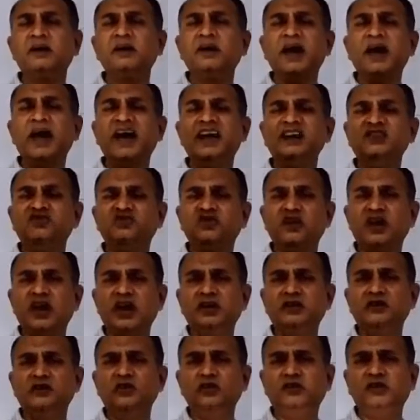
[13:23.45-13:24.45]

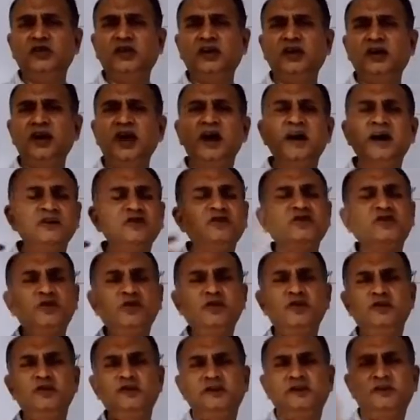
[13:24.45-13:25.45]
HNO3, and so
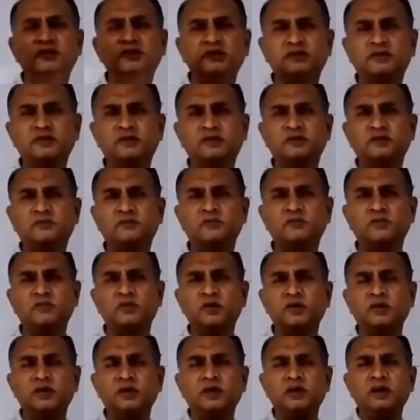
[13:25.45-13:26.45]
on.
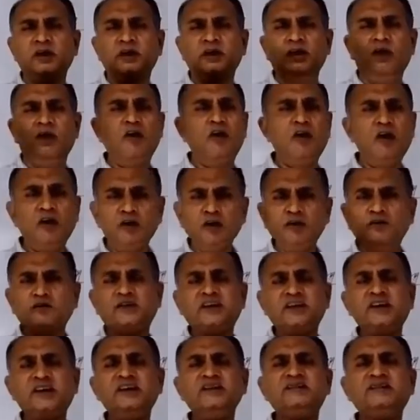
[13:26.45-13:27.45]
All of
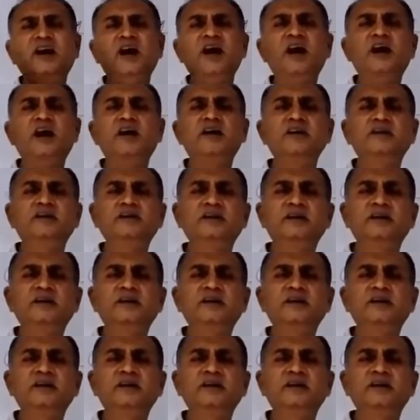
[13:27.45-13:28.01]
these are